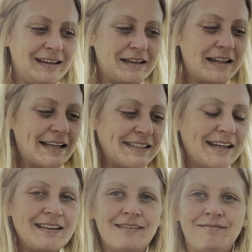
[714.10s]
And that's
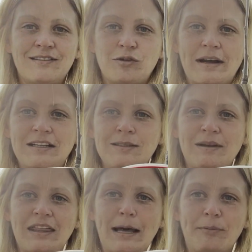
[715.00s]
it, Granny
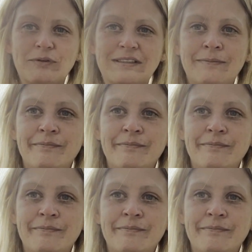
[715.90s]
Smith apples.